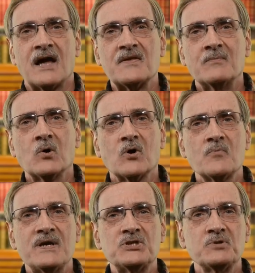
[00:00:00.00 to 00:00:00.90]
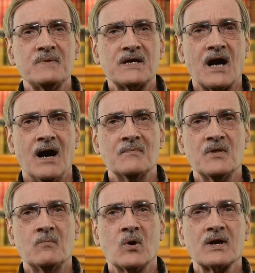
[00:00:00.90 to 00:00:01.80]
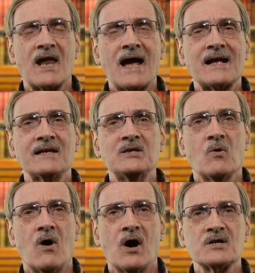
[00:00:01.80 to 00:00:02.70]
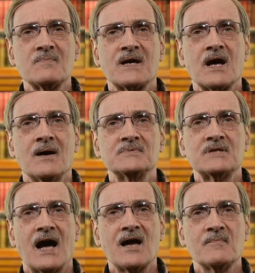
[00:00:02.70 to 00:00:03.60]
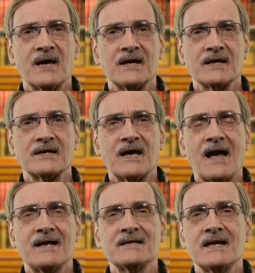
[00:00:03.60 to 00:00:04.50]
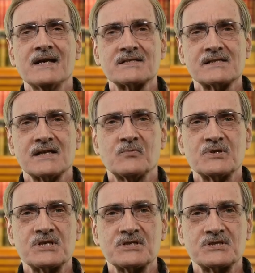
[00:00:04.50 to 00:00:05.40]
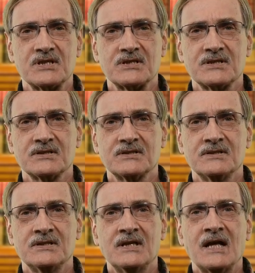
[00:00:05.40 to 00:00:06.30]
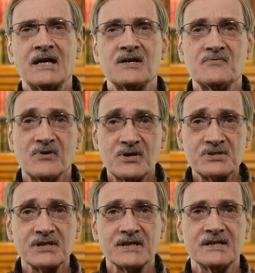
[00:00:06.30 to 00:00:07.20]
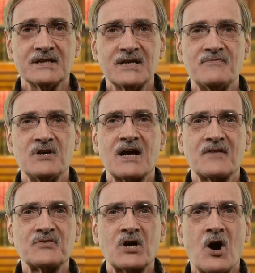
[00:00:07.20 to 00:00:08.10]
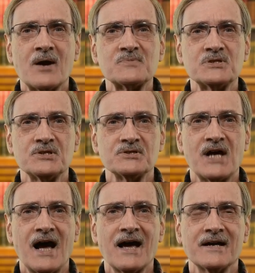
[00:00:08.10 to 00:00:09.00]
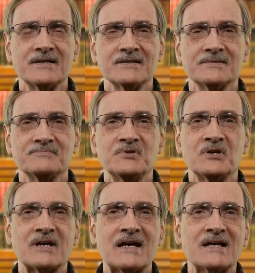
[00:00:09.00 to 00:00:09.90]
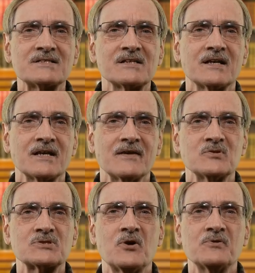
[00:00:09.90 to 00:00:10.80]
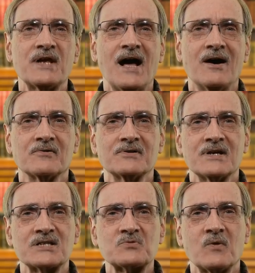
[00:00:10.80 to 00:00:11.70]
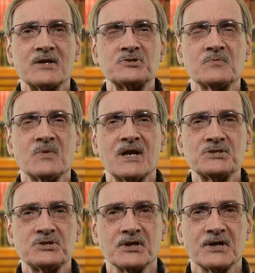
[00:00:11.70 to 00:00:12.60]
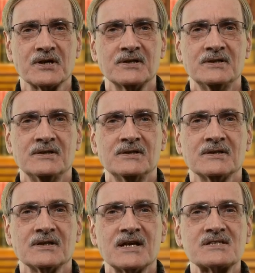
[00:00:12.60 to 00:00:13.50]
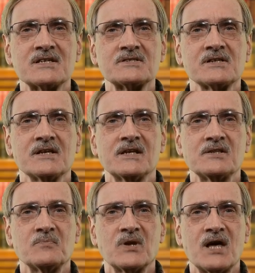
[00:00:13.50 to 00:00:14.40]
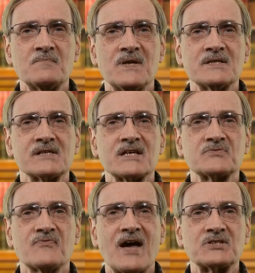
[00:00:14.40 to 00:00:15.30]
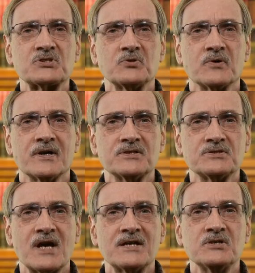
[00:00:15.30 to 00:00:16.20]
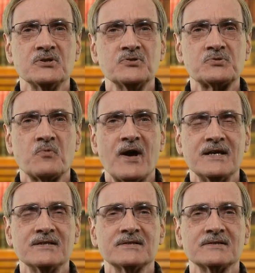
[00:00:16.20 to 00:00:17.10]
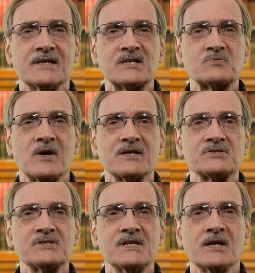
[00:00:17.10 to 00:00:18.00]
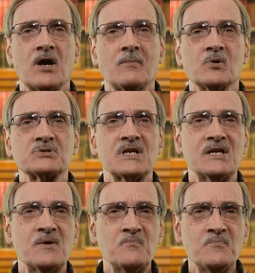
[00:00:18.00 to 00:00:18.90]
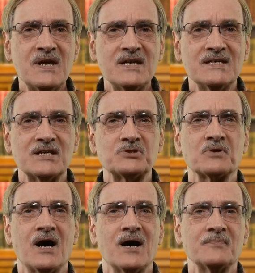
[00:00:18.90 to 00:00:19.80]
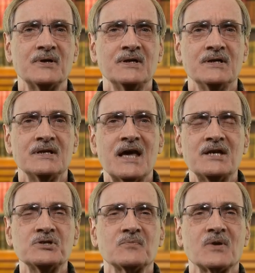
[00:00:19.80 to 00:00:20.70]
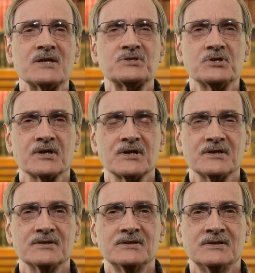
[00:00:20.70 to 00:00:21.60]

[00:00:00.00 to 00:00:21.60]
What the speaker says: And the more obese you become, the more likely you are to become diabetic and insulin resistant. Conversely, if you cut the carbs in your diet, your insulin levels go down, as well as your blood sugar. Less insulin in the blood means less fat storage, and you lose weight, as well as seeing an almost immediate drop in your blood sugar.